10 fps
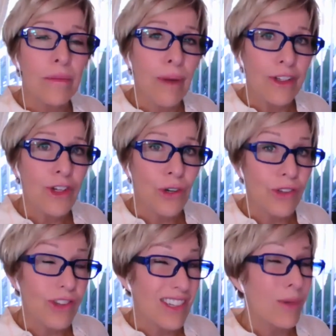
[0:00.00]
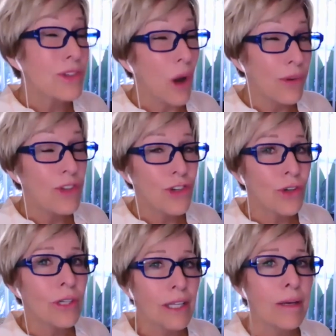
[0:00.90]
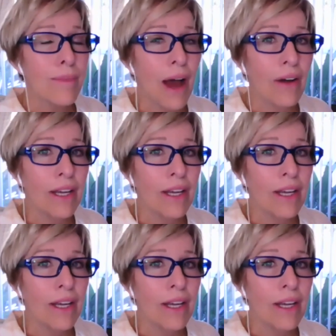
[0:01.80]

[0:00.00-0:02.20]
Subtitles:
my journals because I was always journaling about